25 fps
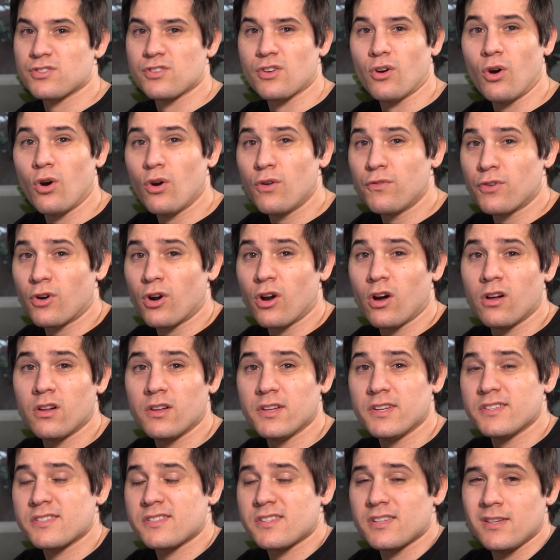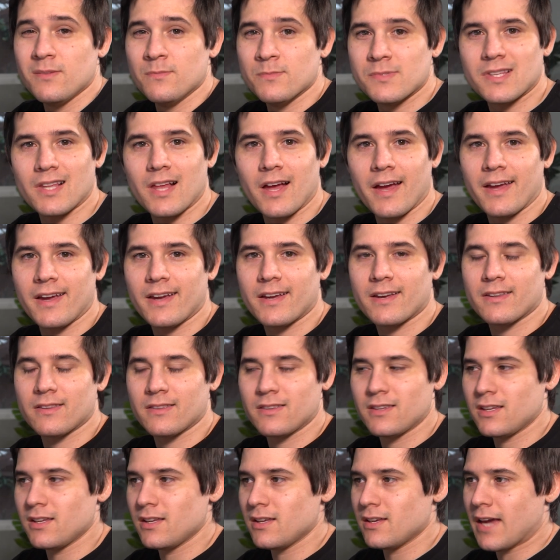So overall, it seems like
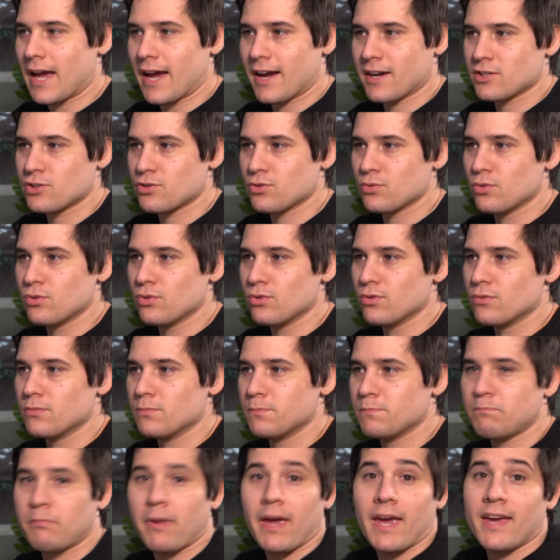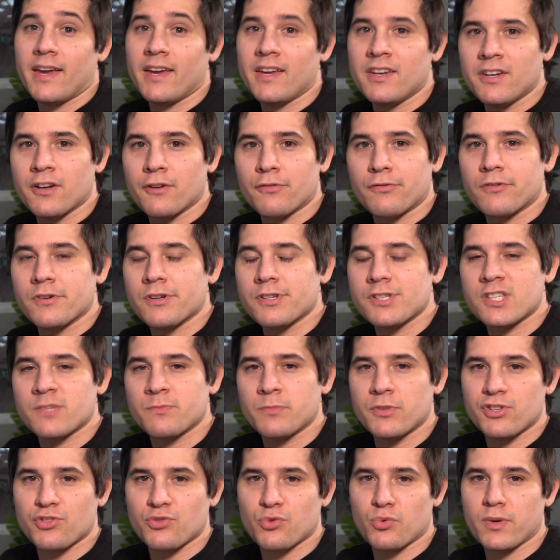the actual pay difference
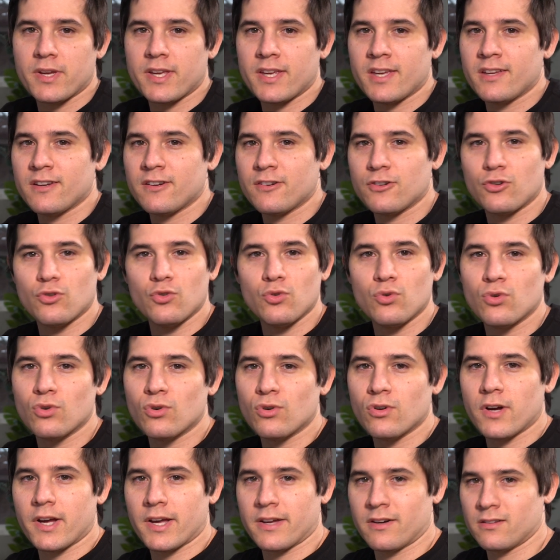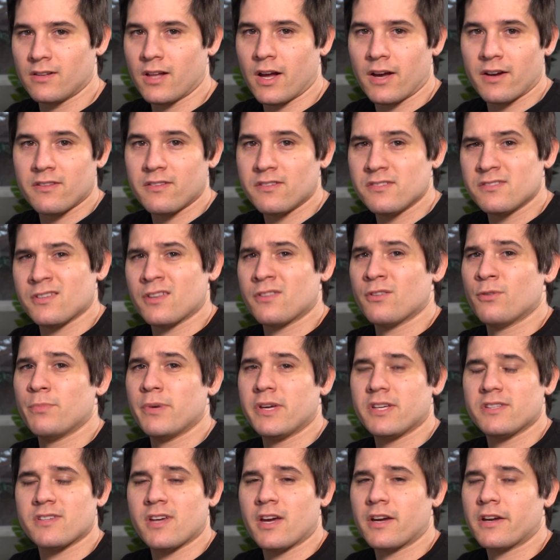between Google and a lot of these other
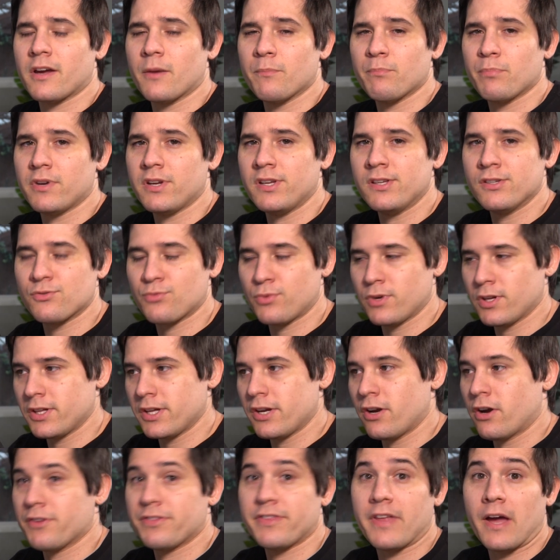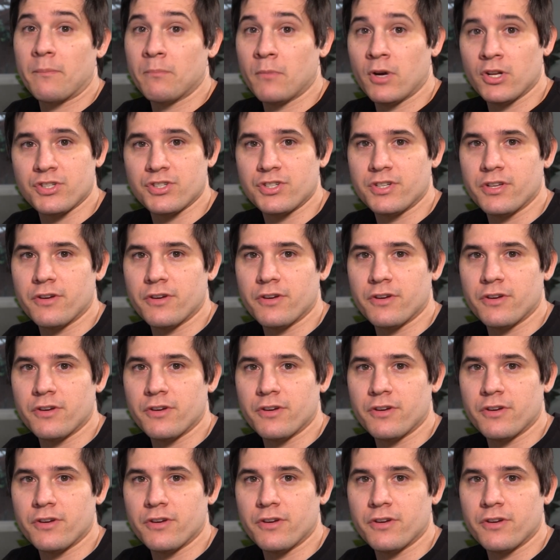big tech companies really aren't that much